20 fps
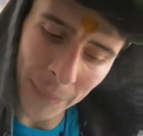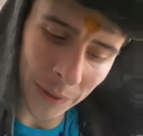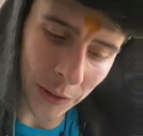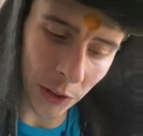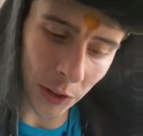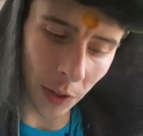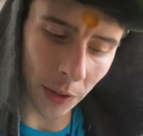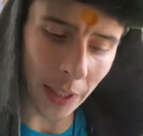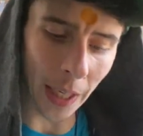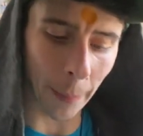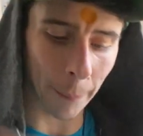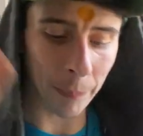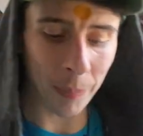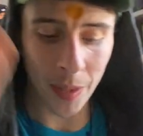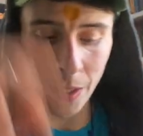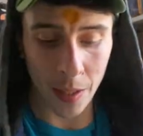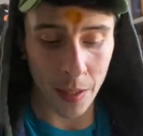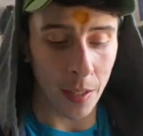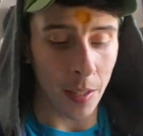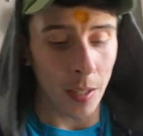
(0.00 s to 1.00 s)
So yeah,
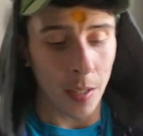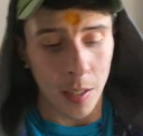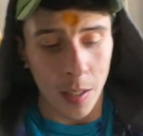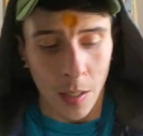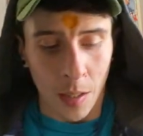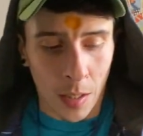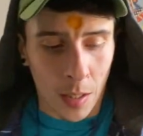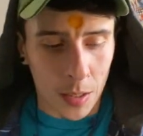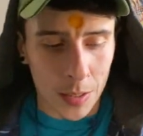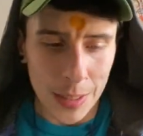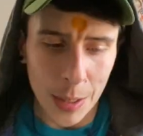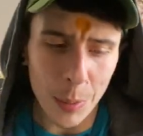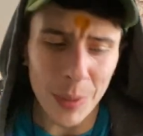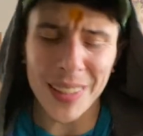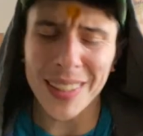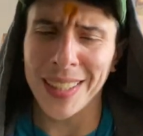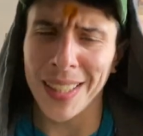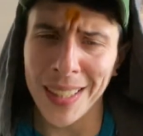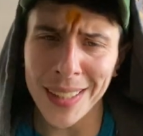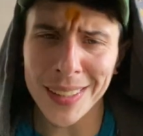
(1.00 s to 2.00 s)
let's see
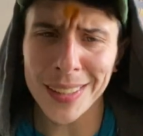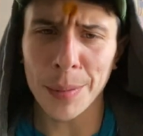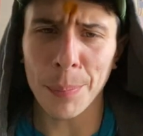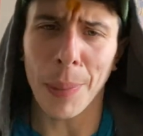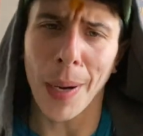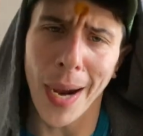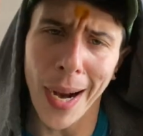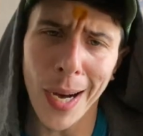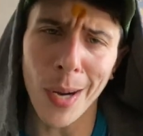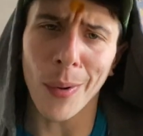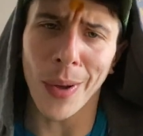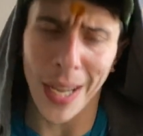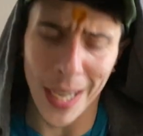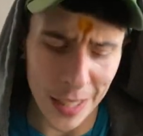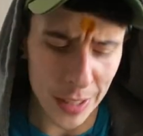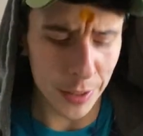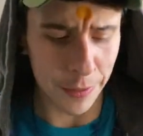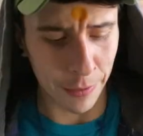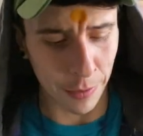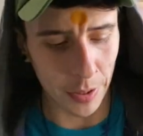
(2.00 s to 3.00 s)
what this pile
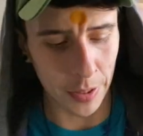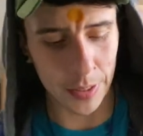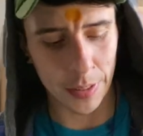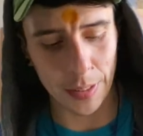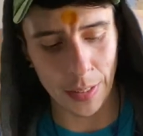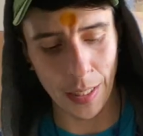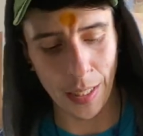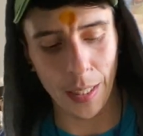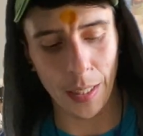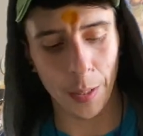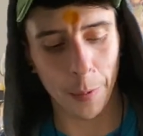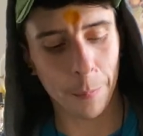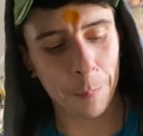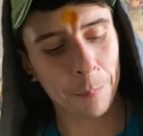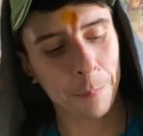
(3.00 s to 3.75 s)
has for us today.